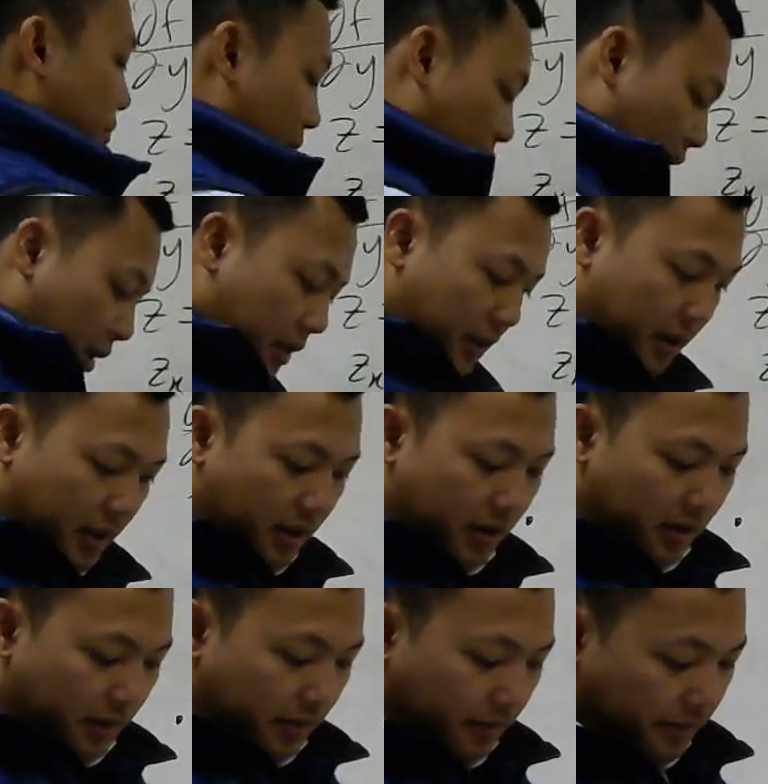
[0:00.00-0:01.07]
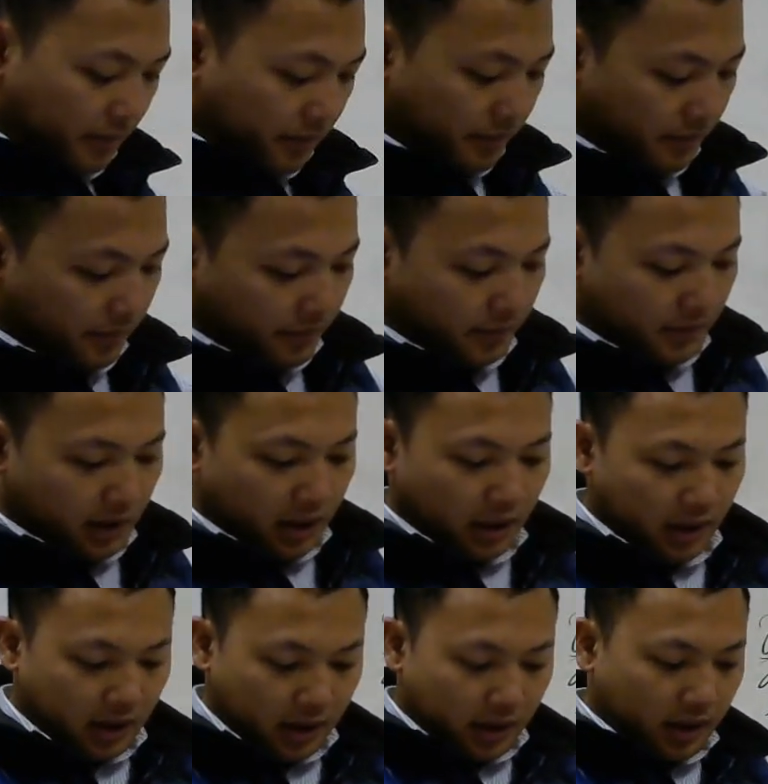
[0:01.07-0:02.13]
plus 6.
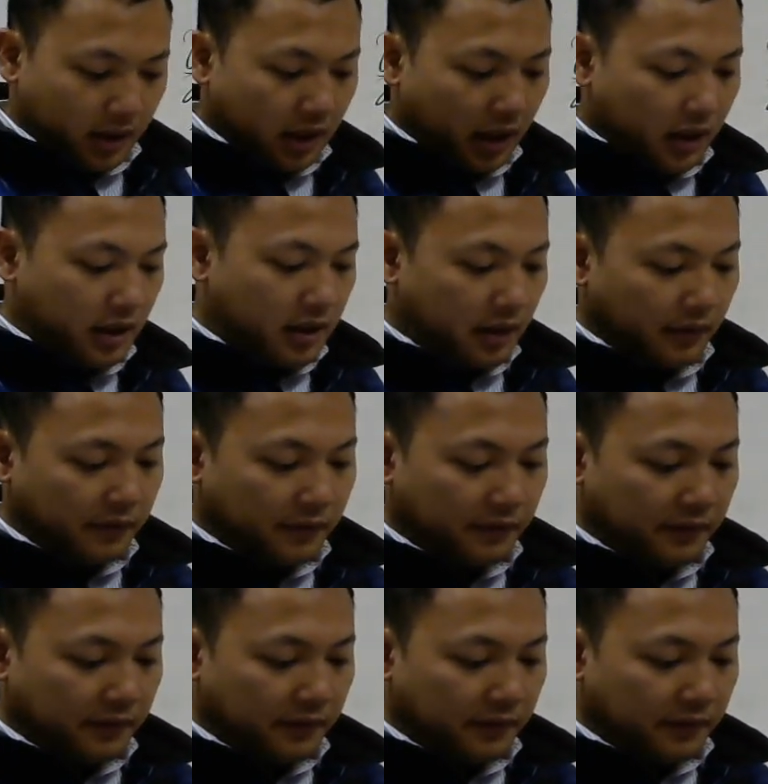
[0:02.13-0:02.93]
That is the